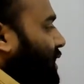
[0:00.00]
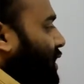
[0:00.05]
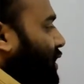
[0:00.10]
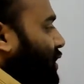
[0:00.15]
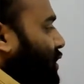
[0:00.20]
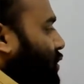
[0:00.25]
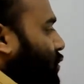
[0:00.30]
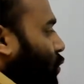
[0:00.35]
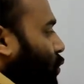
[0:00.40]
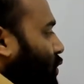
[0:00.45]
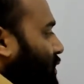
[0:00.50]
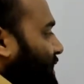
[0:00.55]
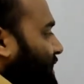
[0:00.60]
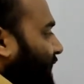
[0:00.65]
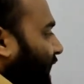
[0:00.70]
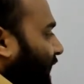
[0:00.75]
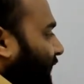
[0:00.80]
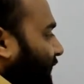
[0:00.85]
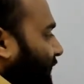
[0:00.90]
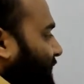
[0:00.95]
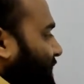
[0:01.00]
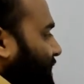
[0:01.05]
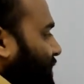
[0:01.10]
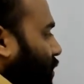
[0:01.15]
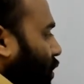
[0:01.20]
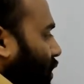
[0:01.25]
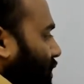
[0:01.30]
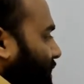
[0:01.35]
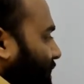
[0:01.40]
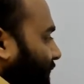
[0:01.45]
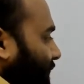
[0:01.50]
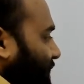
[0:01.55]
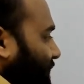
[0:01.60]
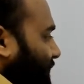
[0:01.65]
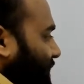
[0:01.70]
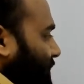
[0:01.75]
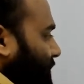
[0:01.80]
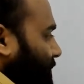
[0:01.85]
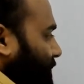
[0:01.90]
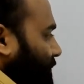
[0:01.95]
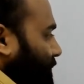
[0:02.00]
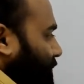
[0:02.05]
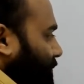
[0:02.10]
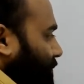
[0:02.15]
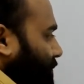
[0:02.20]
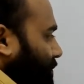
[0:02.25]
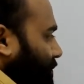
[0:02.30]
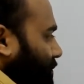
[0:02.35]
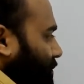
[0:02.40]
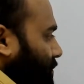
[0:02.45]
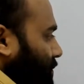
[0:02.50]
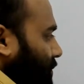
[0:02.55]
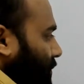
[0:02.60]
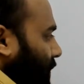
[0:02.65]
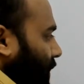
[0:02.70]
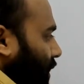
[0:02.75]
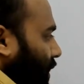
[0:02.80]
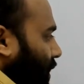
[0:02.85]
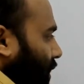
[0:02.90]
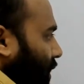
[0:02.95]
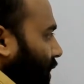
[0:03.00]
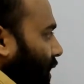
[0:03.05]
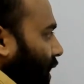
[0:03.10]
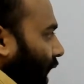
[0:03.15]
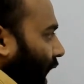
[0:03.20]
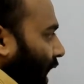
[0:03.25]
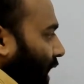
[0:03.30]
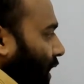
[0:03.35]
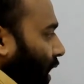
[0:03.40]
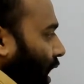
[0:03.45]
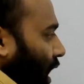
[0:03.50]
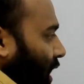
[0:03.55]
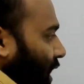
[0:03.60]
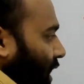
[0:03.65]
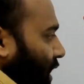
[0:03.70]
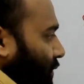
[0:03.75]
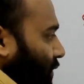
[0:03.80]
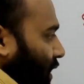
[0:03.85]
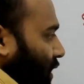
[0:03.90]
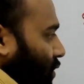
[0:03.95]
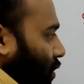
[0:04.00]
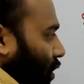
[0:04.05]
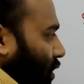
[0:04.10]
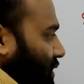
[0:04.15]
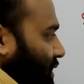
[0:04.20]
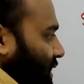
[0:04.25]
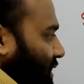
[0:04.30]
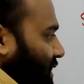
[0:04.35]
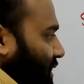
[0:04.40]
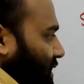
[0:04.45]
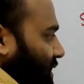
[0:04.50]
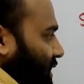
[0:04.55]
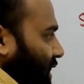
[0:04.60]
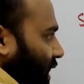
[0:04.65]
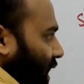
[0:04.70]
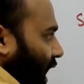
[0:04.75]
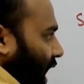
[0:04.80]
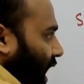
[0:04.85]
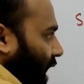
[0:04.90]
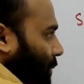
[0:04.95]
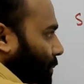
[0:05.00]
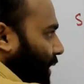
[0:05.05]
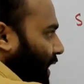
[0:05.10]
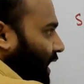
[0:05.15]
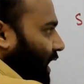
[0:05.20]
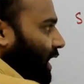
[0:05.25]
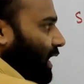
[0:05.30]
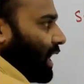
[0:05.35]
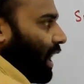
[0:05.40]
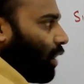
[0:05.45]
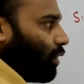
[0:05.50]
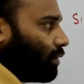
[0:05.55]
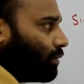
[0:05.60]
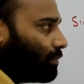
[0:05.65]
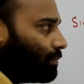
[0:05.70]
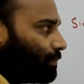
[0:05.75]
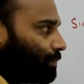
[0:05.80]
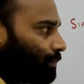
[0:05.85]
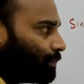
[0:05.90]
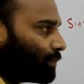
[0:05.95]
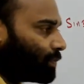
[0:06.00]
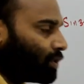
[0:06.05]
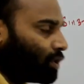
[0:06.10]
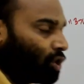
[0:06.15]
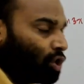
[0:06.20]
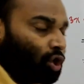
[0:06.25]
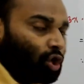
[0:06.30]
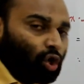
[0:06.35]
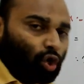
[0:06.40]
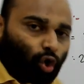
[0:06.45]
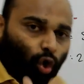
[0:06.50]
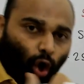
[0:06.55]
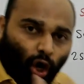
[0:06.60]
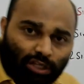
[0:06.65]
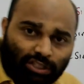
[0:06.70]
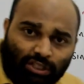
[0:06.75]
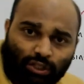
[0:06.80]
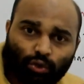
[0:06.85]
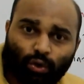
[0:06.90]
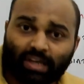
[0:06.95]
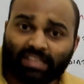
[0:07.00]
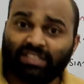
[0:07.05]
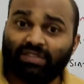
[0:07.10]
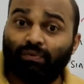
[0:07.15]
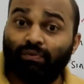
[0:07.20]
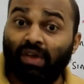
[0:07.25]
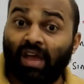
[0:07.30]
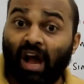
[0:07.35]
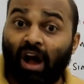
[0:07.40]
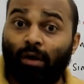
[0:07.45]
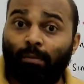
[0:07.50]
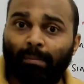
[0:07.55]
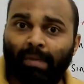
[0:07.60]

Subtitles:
2 sin x cos x. And already one cos x is there. I bring it down. Cos 2x we have many